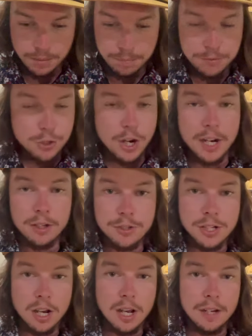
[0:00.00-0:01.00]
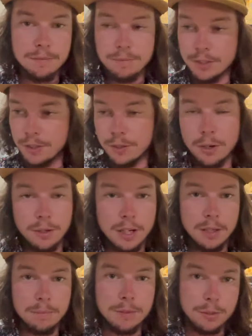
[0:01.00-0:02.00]
track goes hot, you go
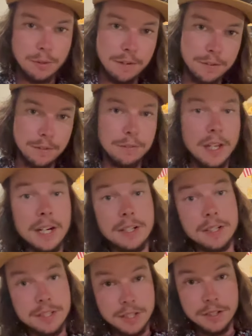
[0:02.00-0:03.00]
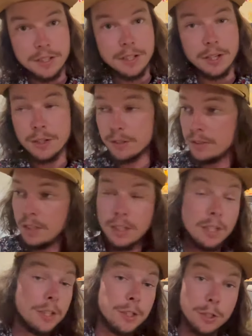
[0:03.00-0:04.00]
up, you wait for the flagger to tell you to go,
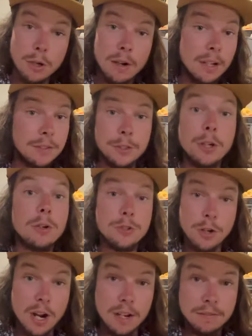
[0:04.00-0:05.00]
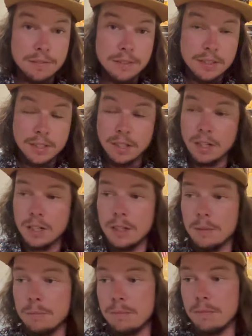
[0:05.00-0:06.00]
you go out and you go drive.
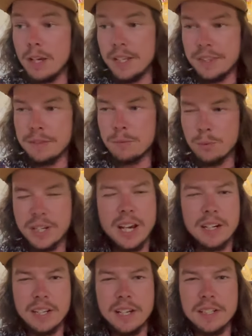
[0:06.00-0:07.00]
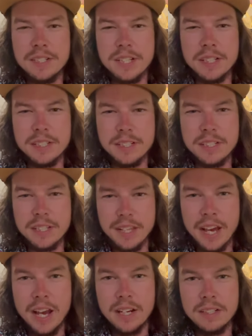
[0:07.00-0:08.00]
And we kind of got addicted to
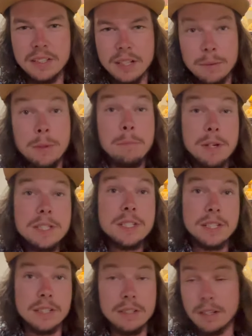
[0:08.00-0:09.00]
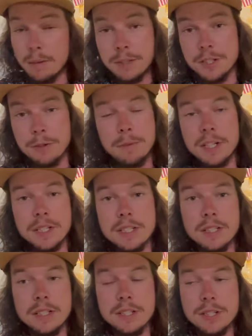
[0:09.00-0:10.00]
that, and we missed it,
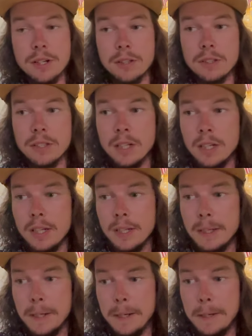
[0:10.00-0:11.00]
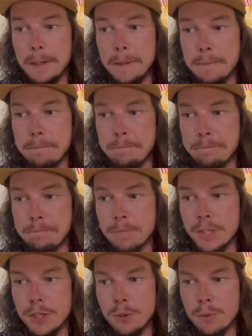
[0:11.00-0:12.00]
tremendously. So,
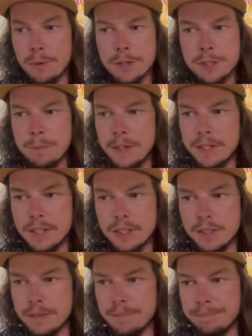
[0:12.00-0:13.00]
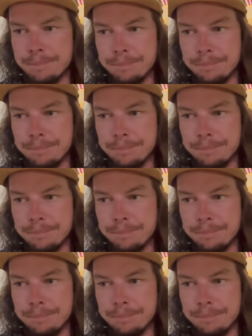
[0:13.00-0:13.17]
we were spending